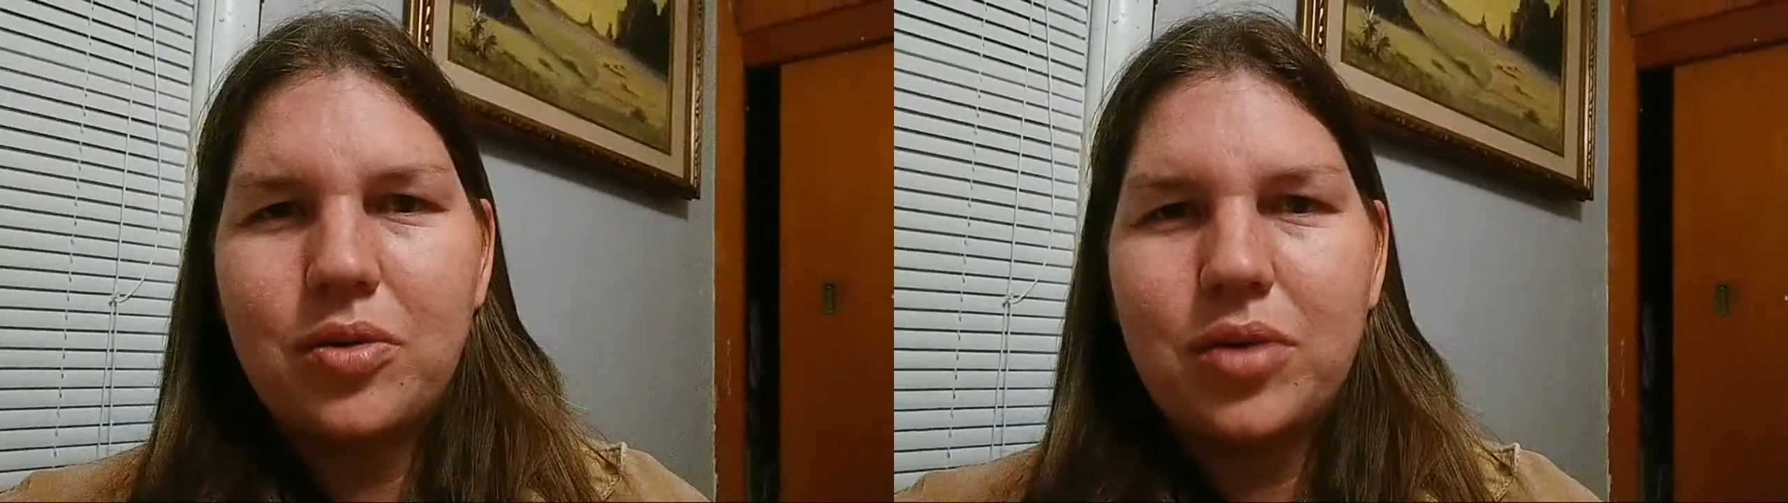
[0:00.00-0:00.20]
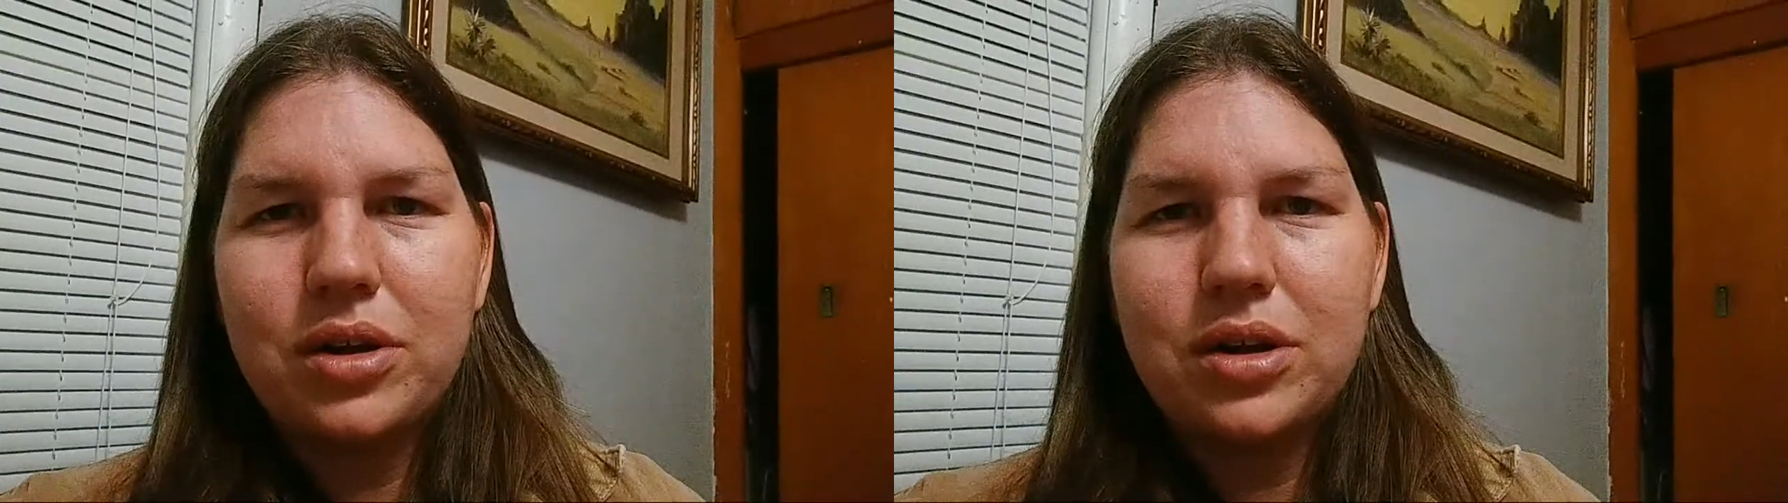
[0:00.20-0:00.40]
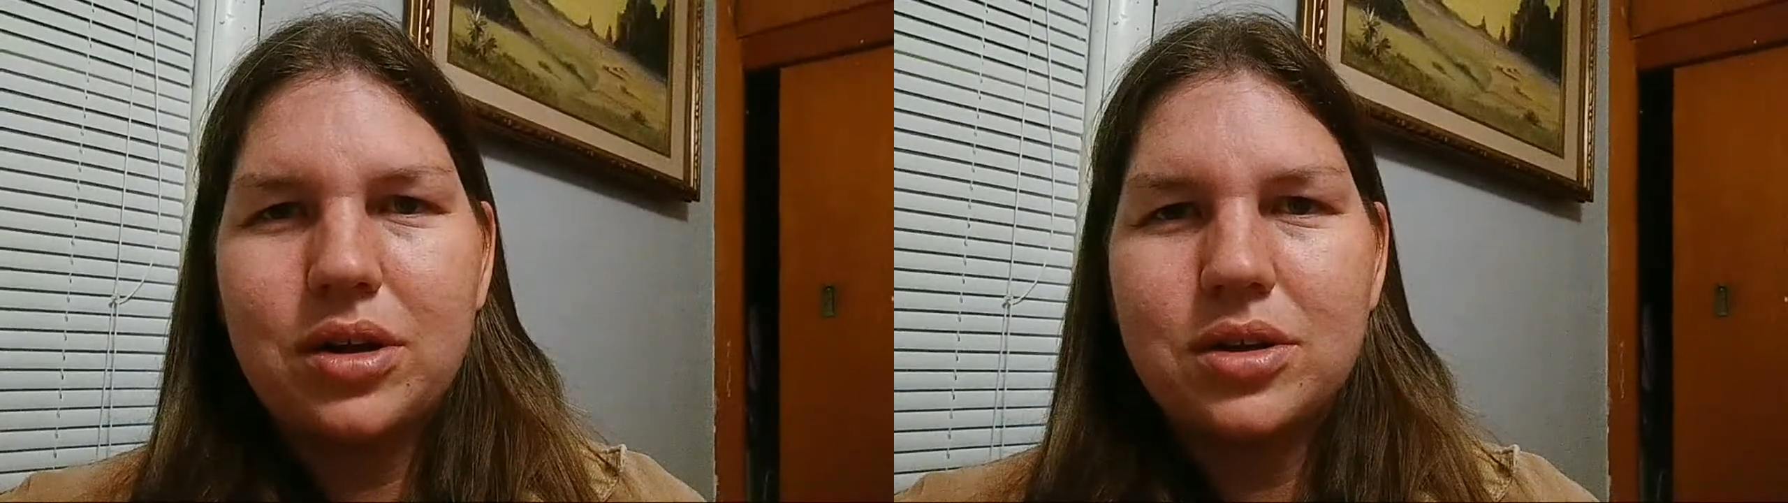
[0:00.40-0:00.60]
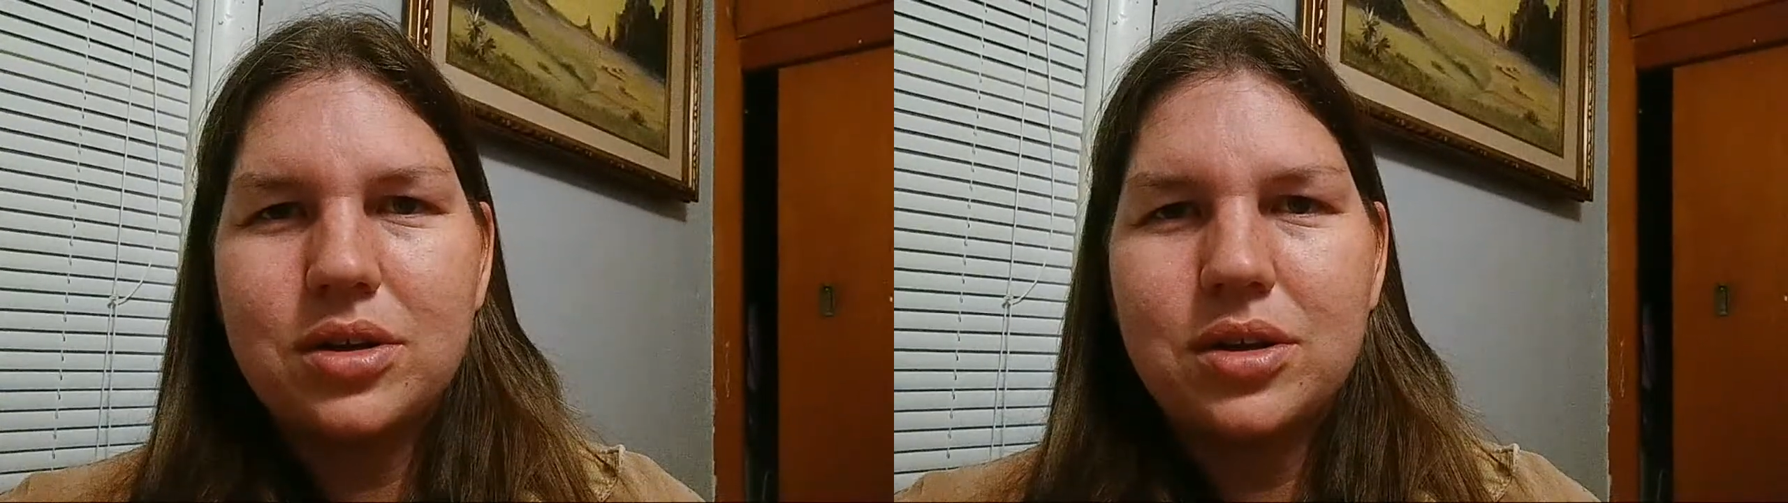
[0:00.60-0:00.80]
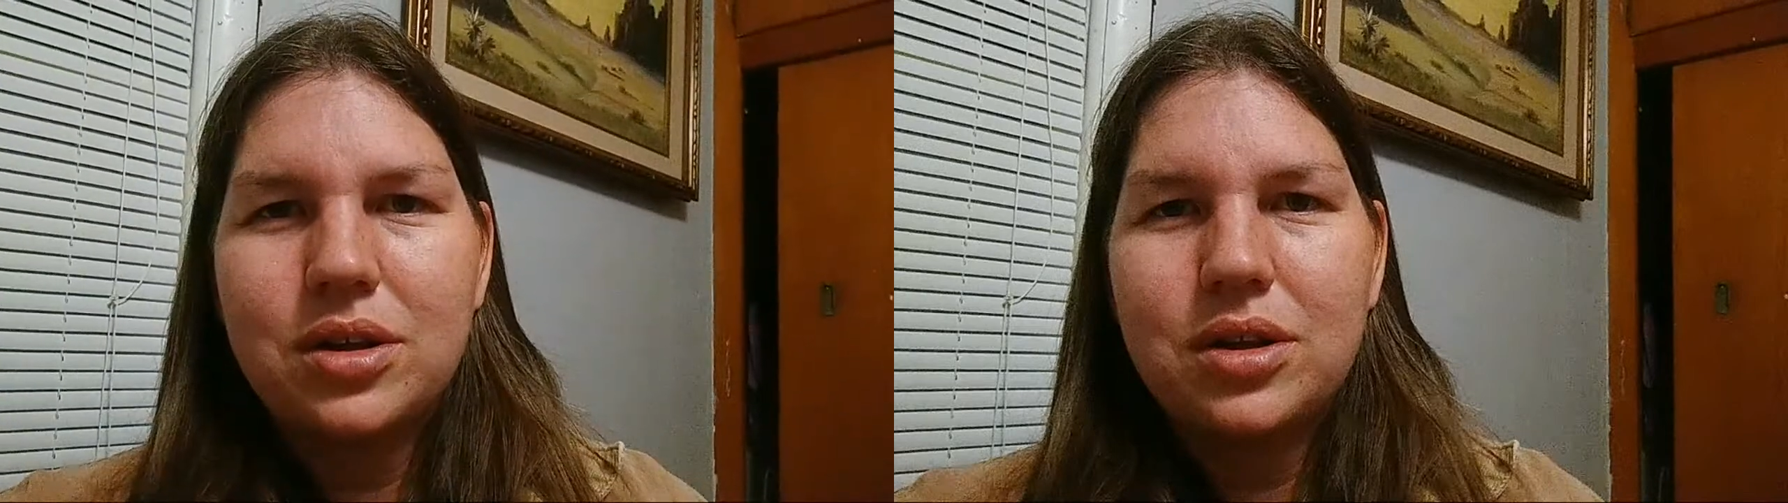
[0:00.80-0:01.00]
welding,
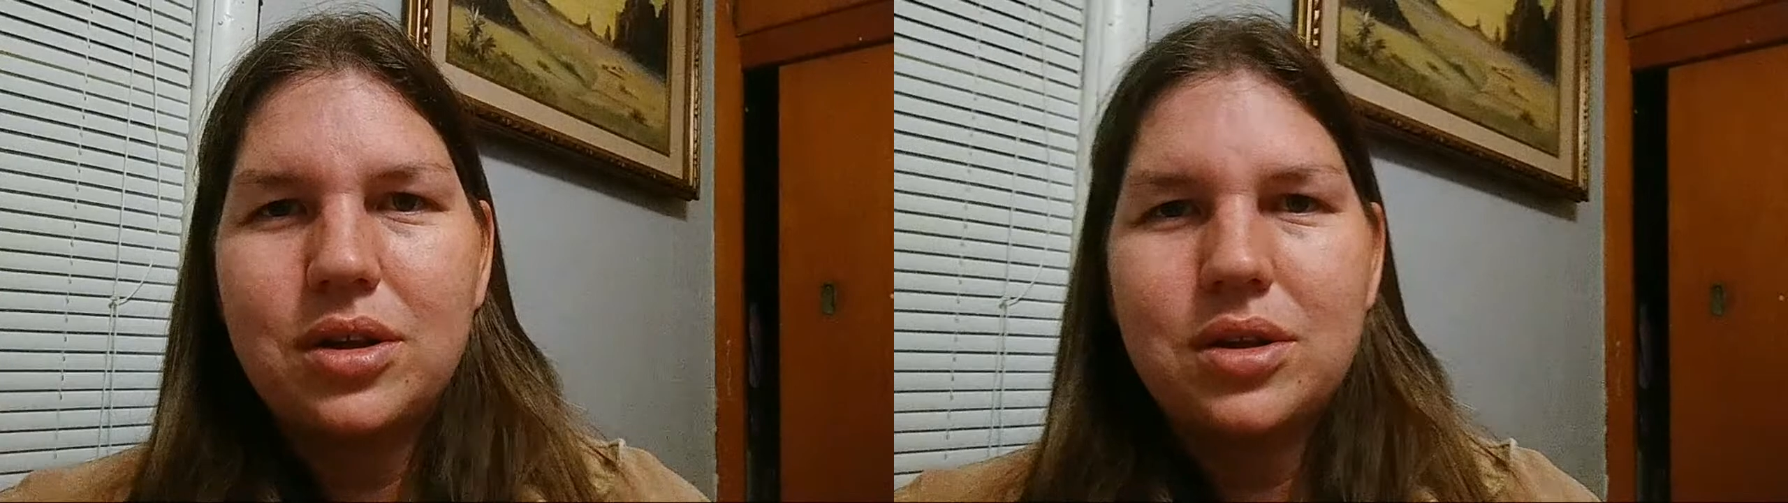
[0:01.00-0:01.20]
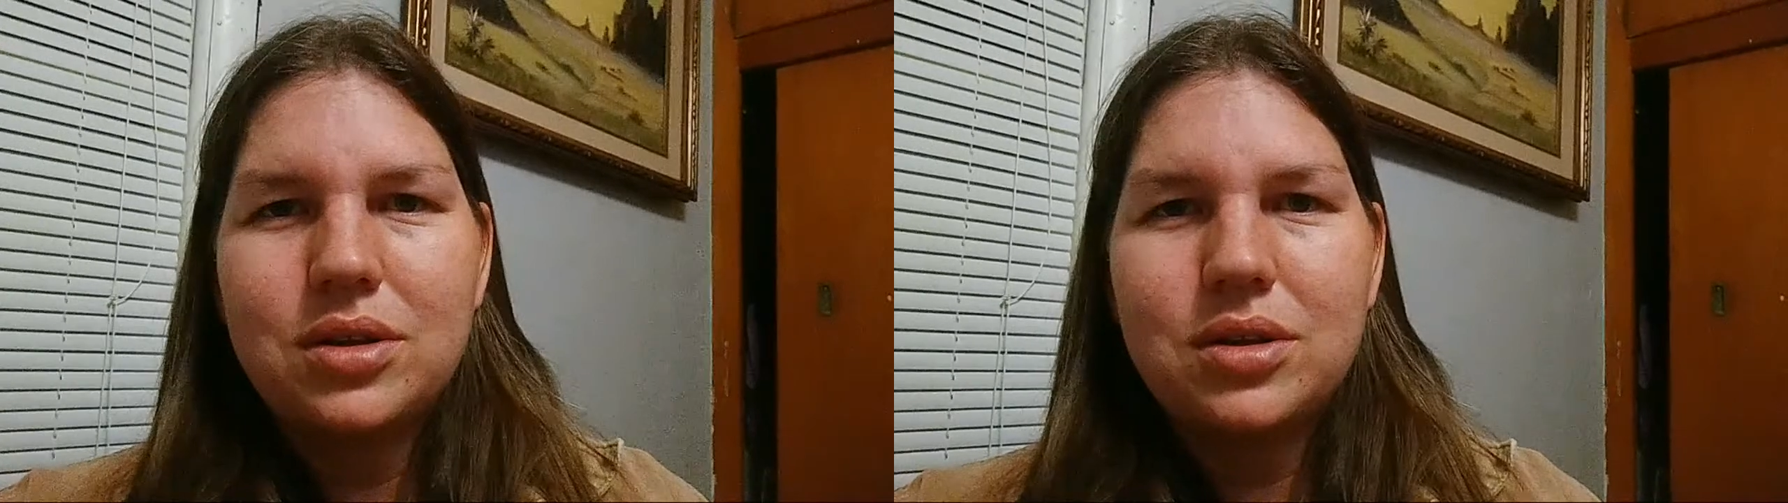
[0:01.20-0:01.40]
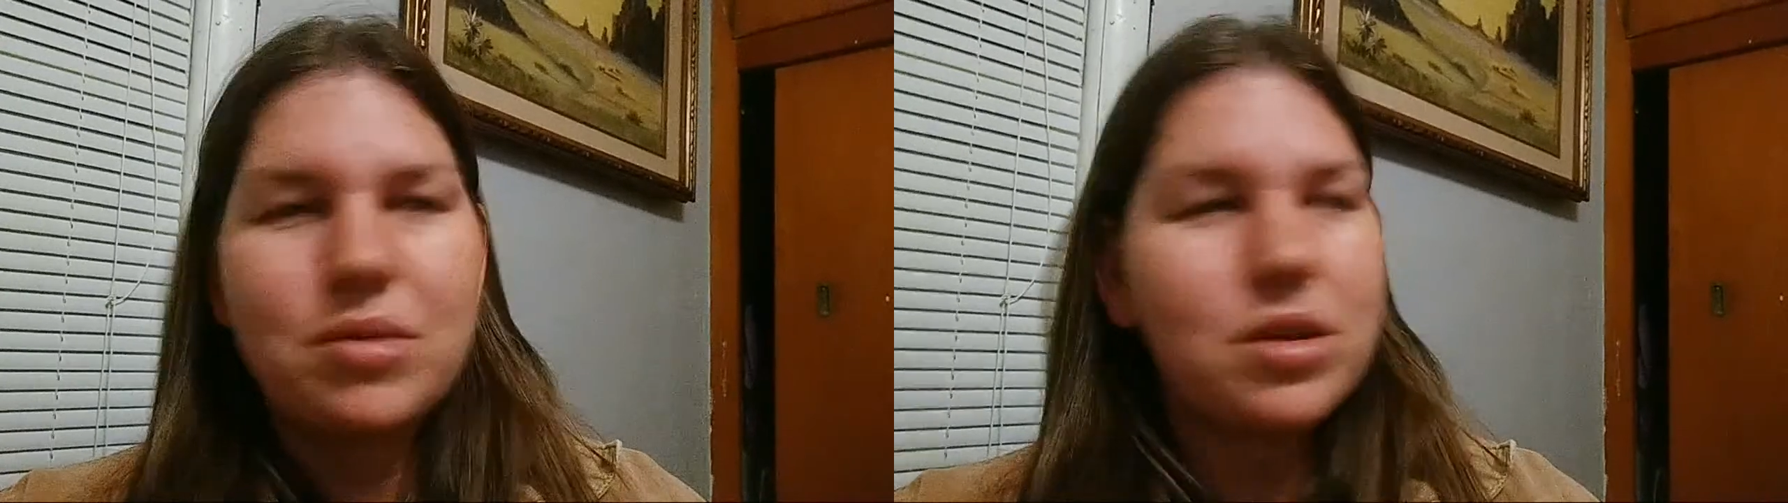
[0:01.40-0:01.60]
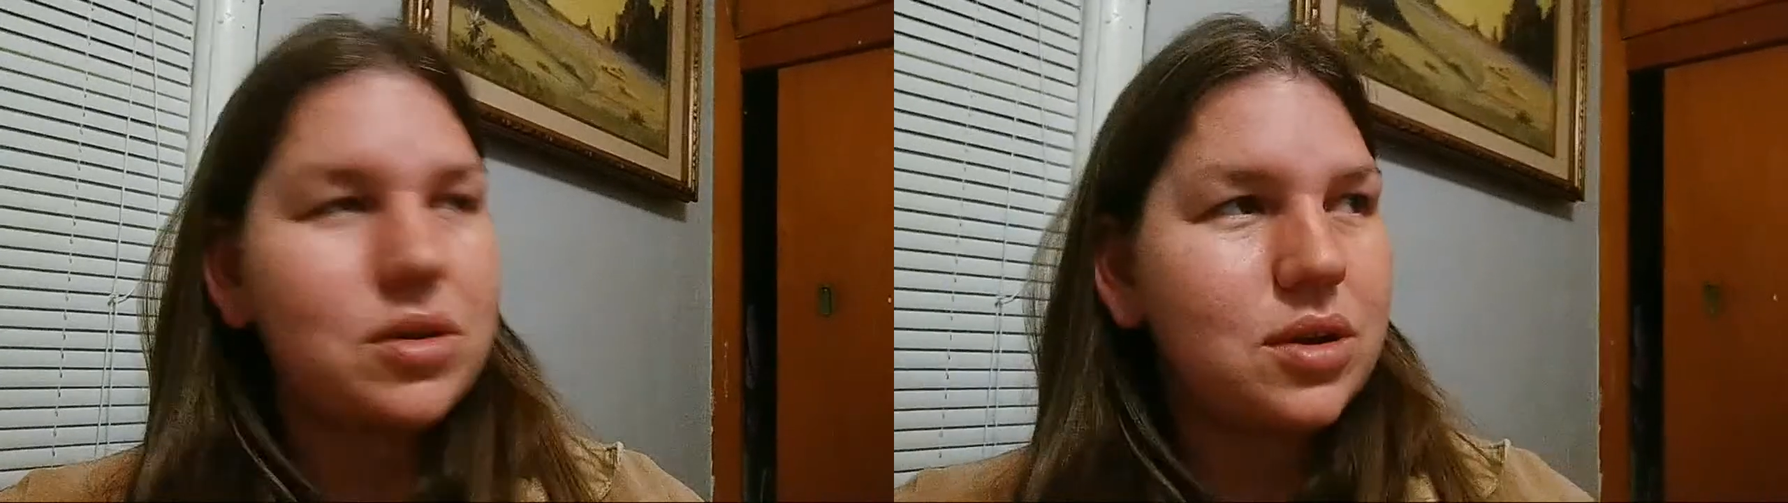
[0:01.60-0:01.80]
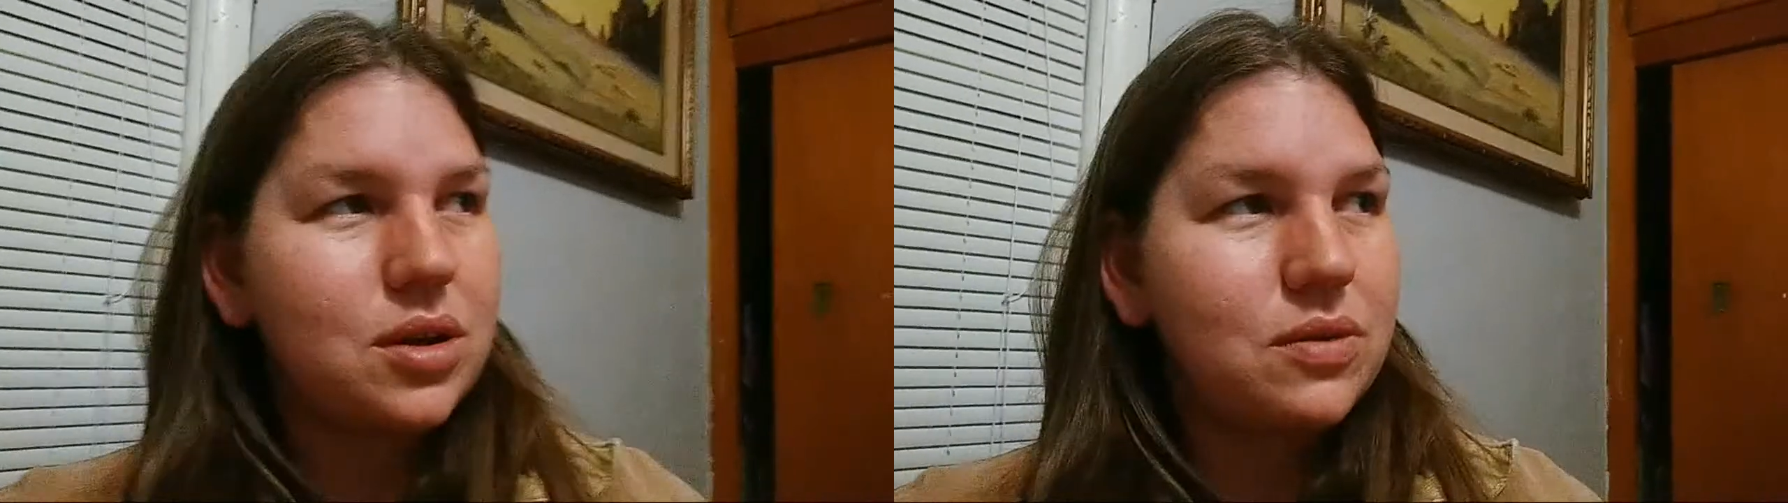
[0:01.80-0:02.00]
some other
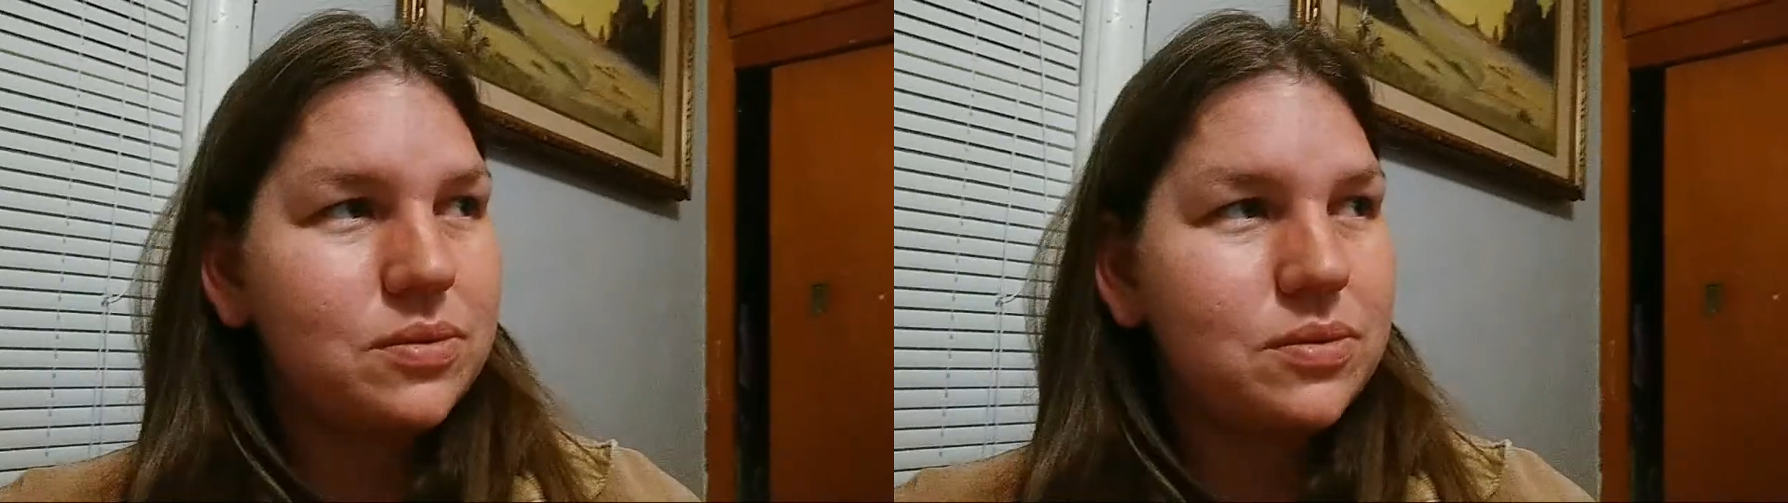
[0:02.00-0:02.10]
stuff.